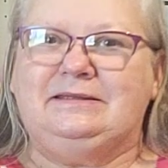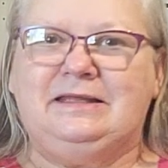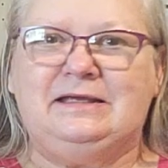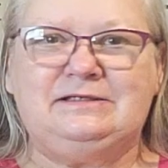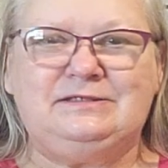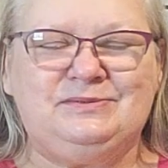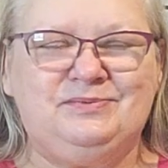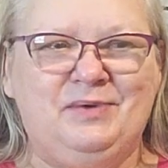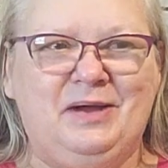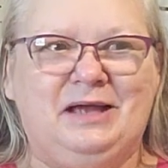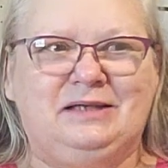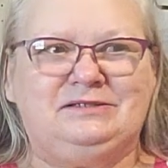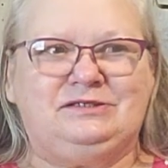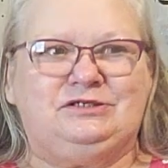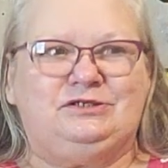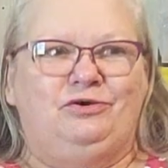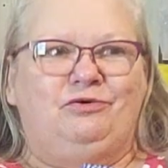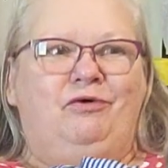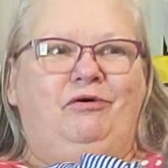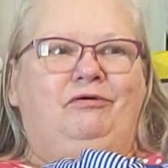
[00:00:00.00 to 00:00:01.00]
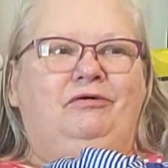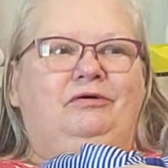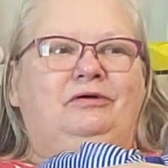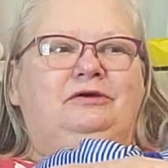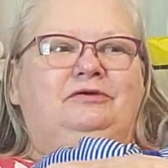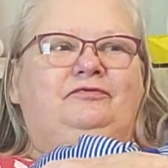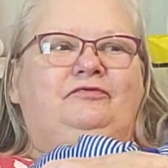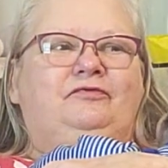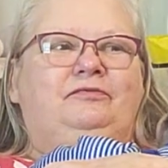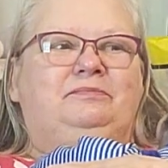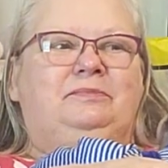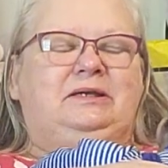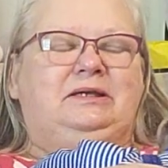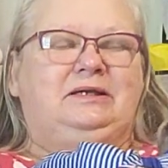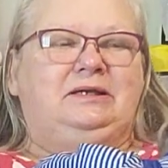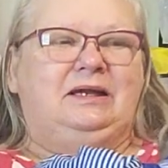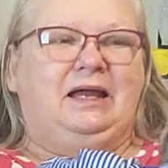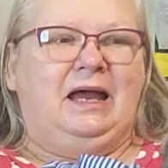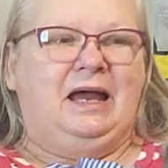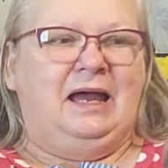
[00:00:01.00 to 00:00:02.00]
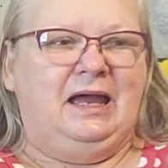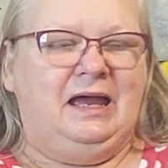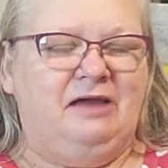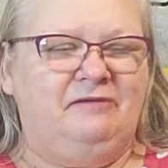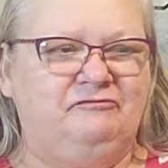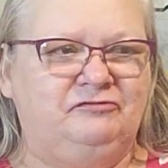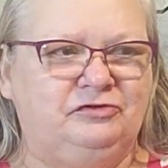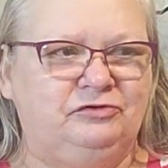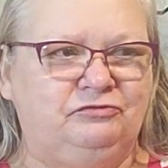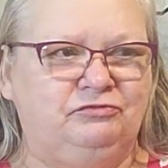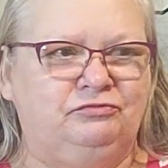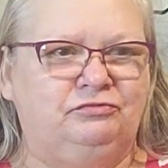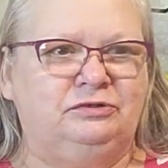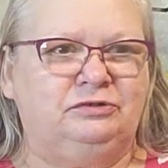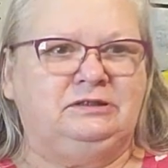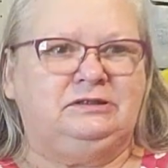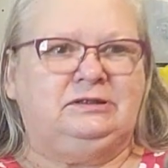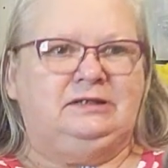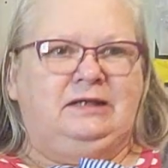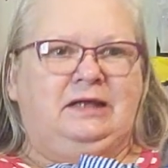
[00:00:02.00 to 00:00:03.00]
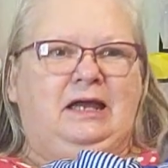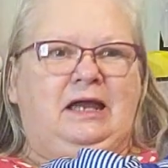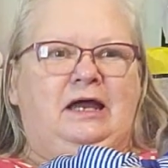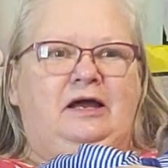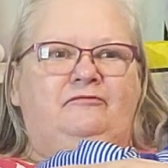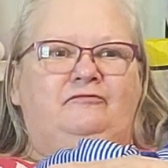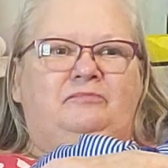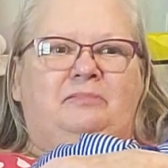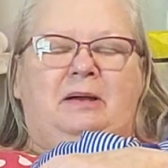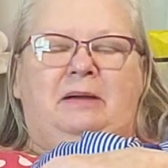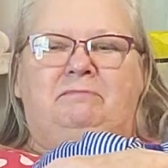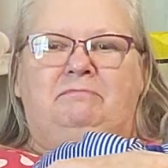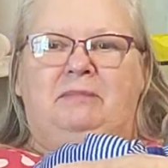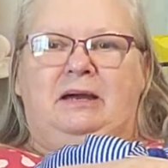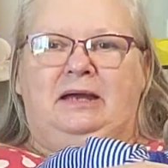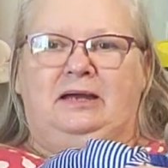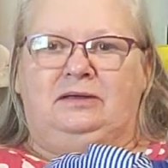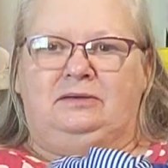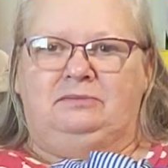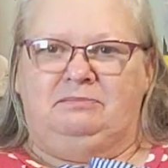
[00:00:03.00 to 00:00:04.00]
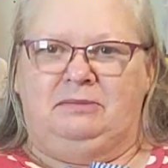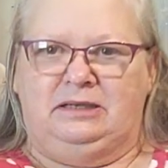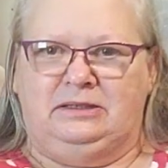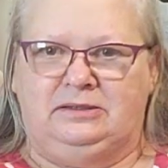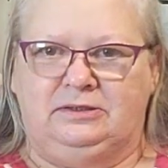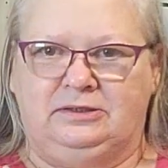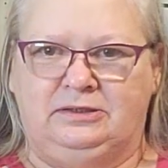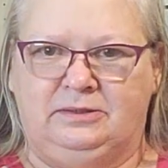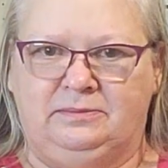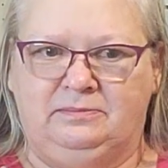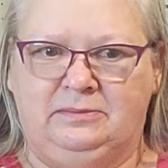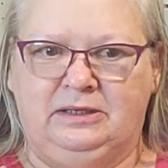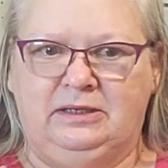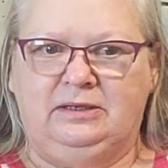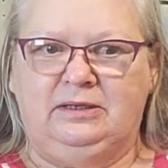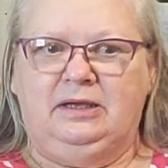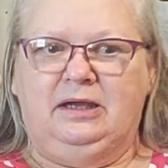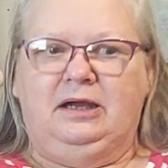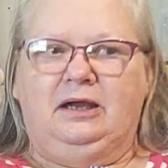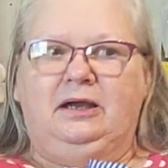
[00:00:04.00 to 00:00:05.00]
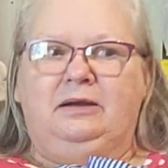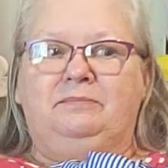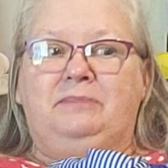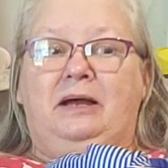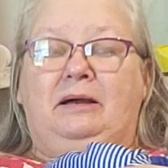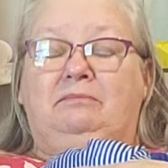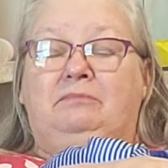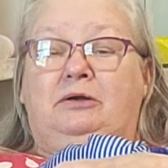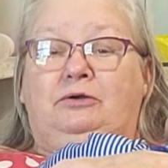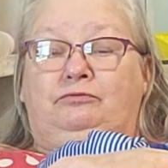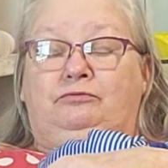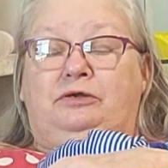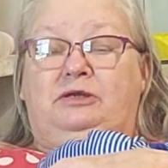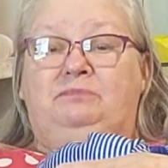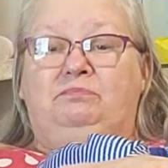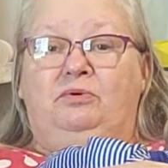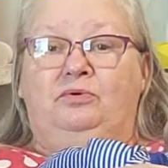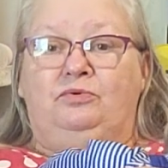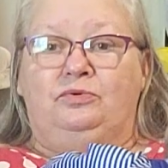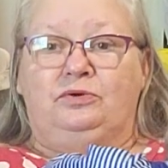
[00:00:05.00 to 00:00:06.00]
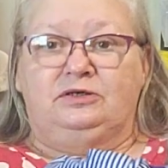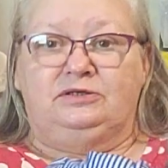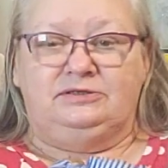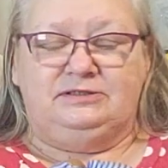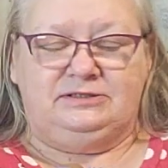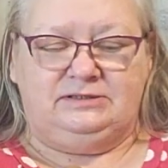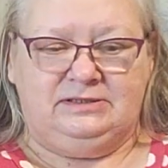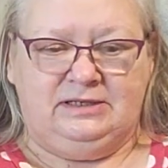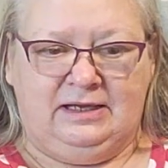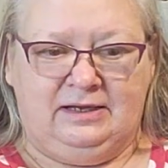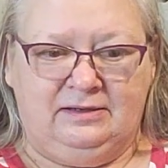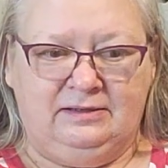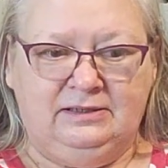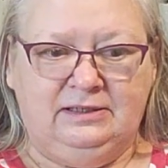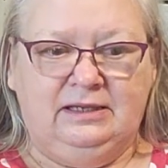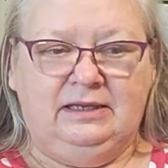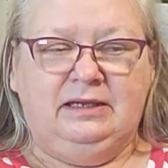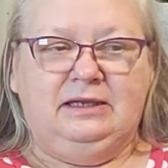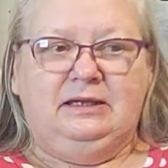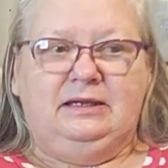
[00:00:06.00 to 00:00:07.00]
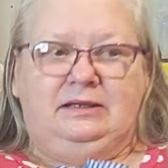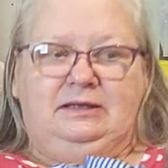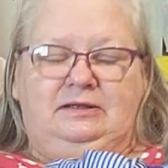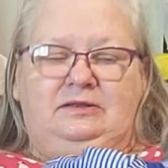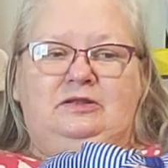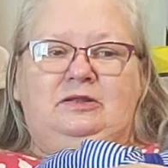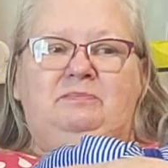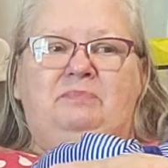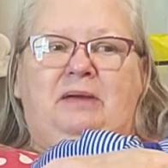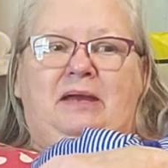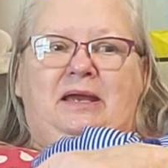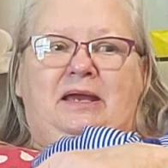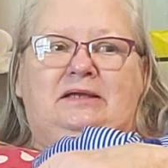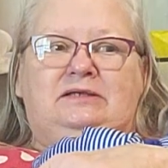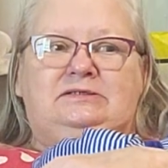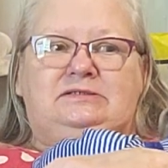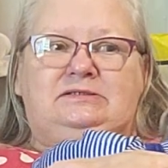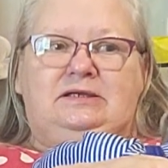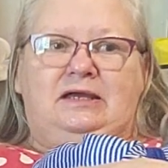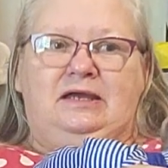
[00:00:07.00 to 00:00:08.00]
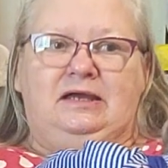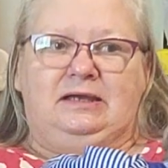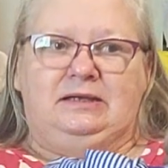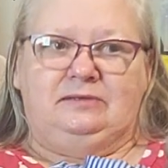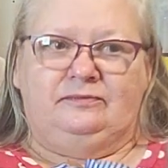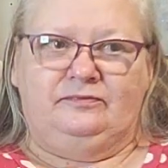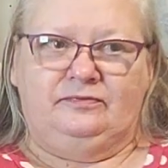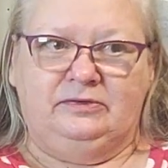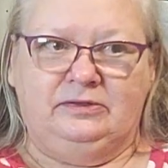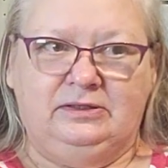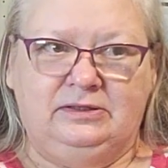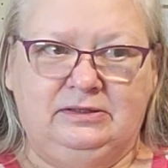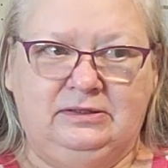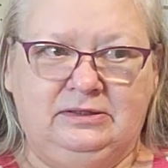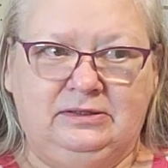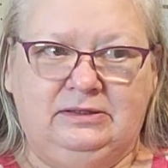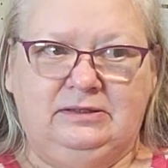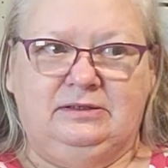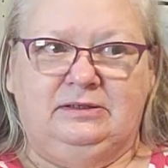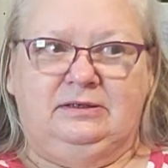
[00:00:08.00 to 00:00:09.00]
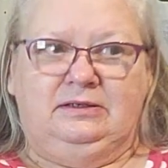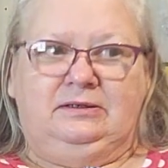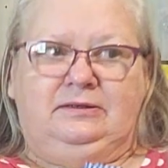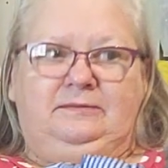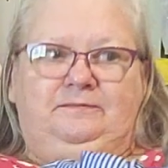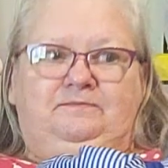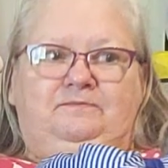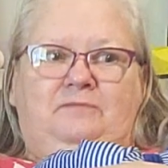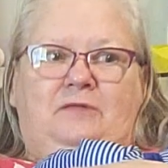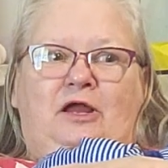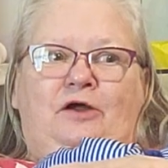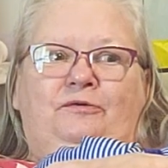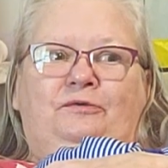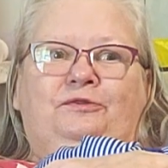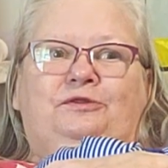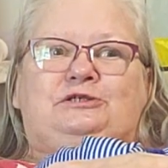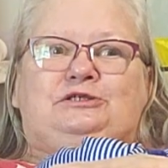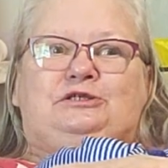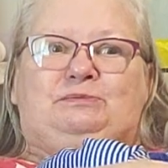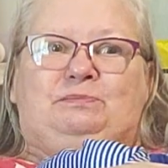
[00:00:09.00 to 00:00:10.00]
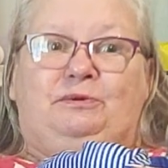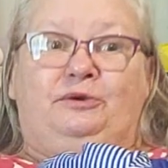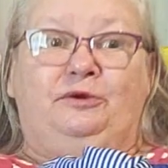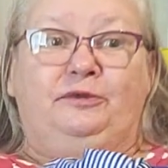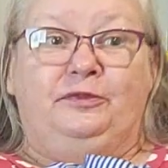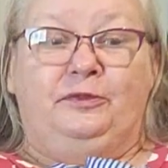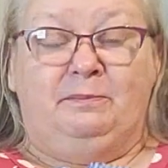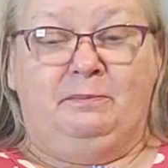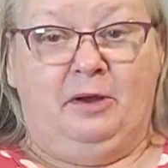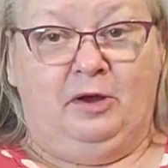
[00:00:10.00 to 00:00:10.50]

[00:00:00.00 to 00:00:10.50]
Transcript: that's why it's so hard for me. I have to really have my mind made up about my reborns. Now, in the past, I have, on the spur of the